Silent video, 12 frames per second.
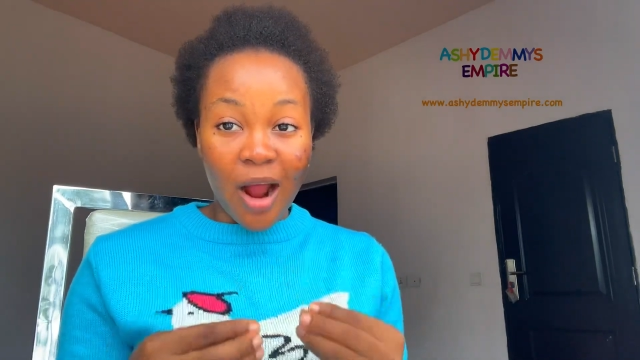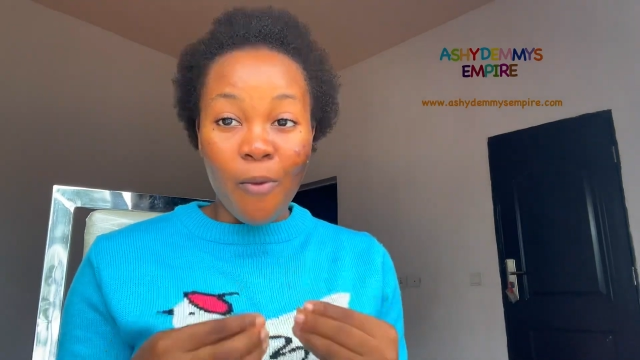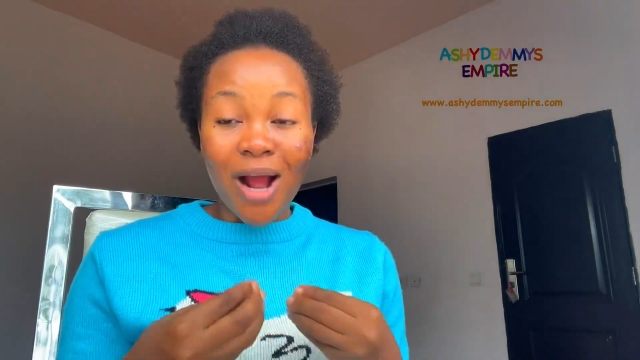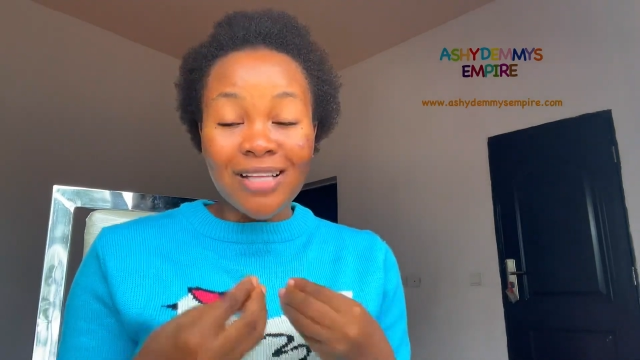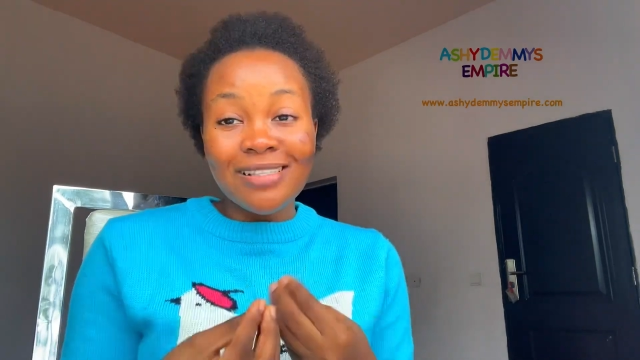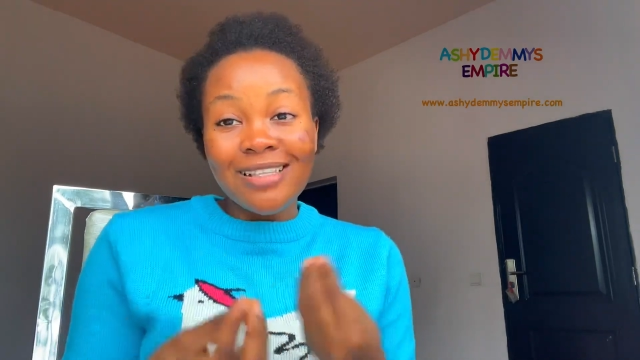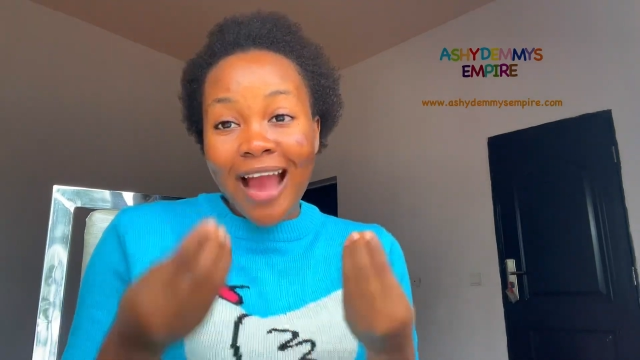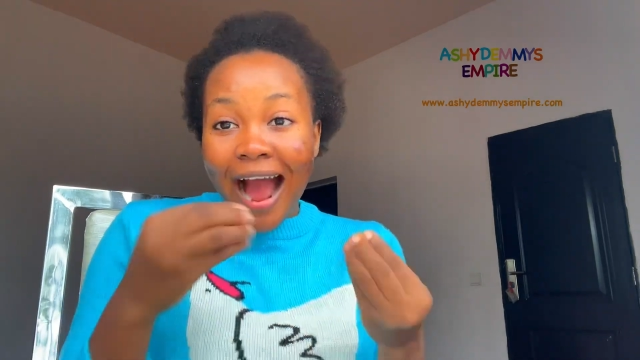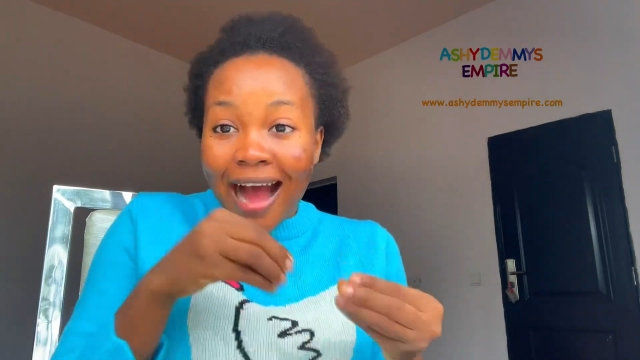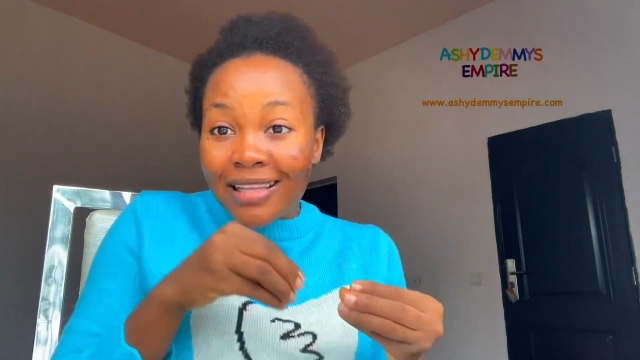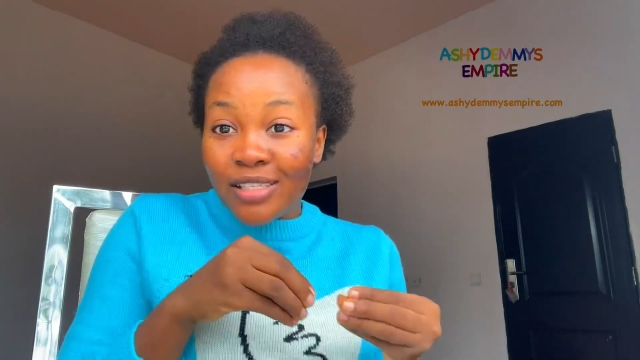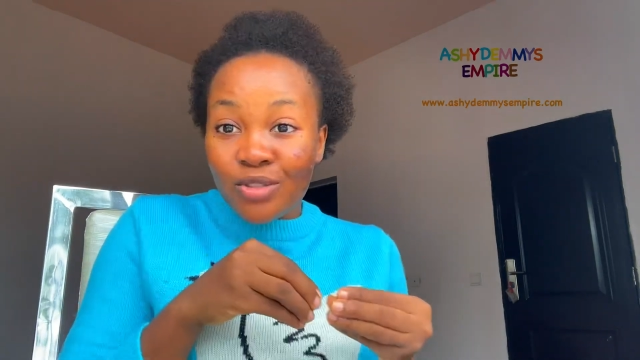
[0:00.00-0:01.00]
I will actually
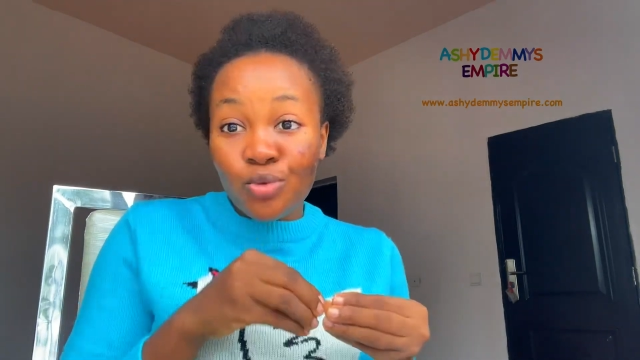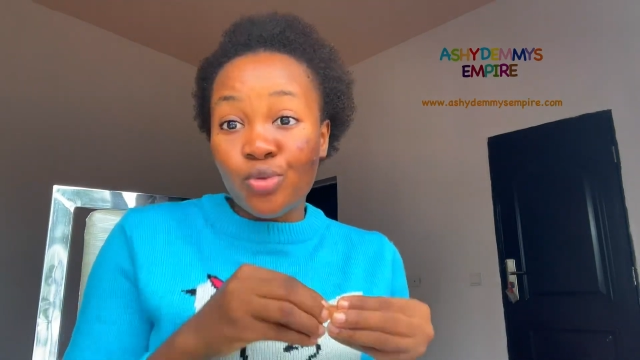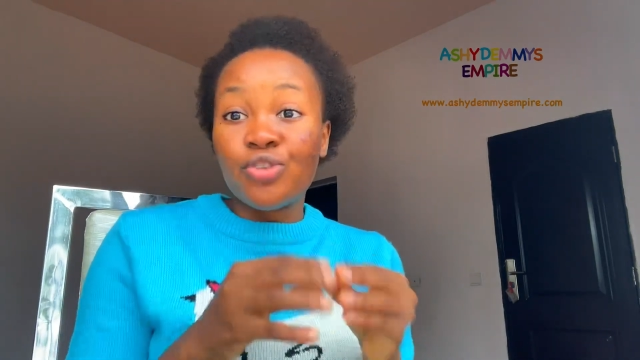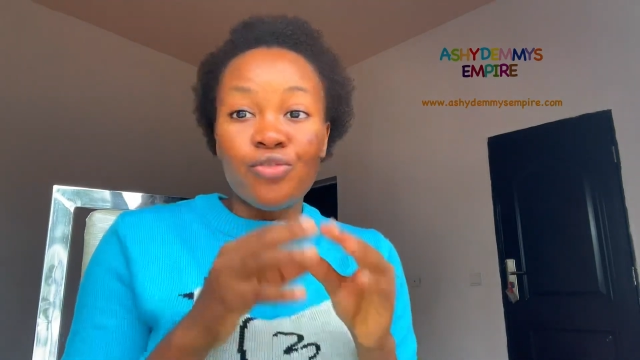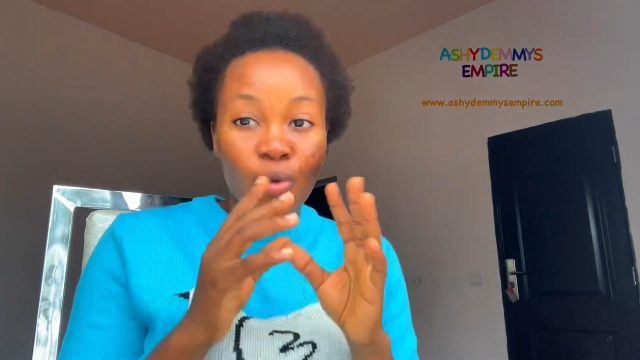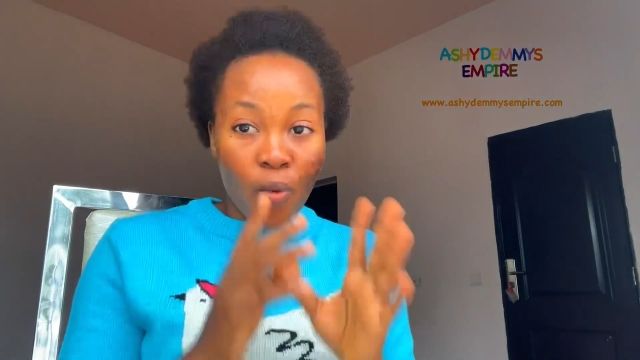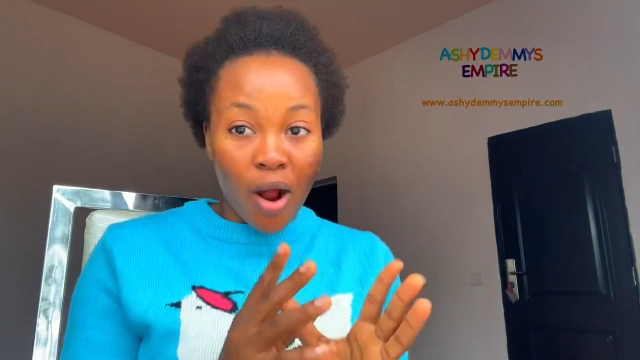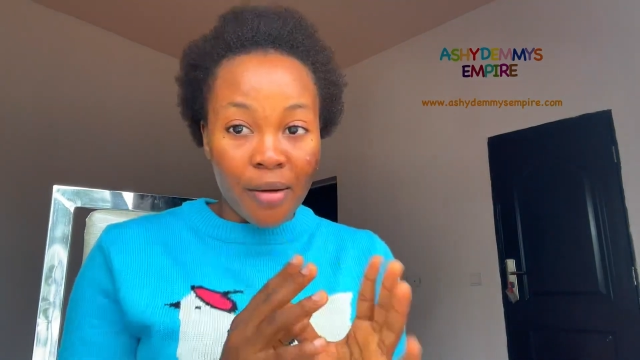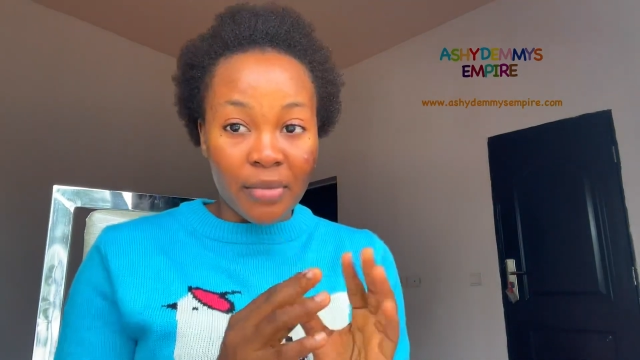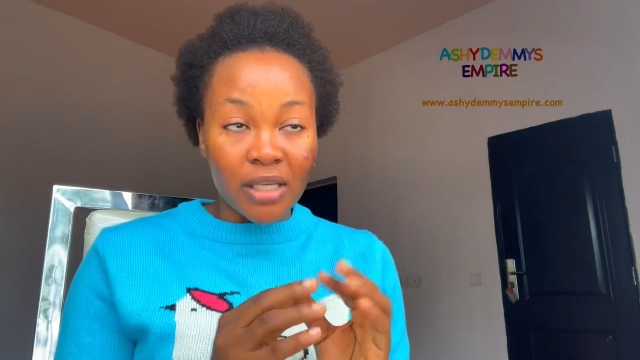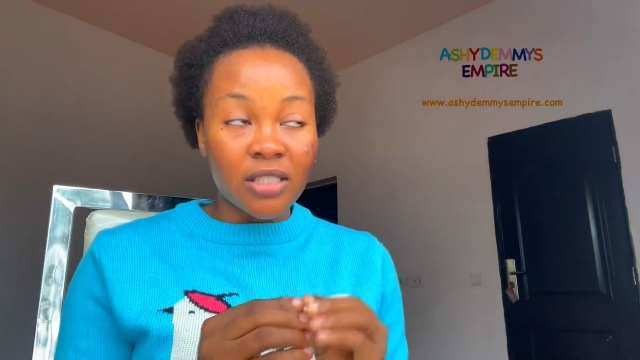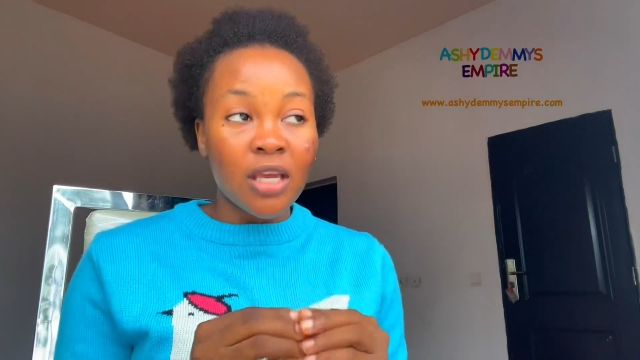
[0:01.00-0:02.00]
add to the
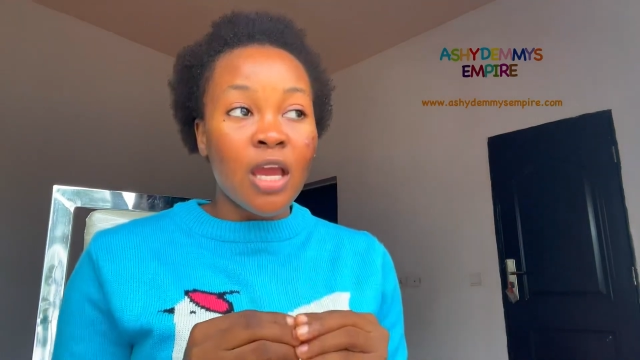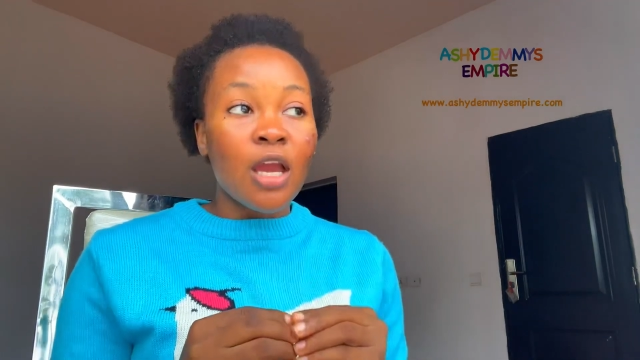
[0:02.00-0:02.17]
requirement,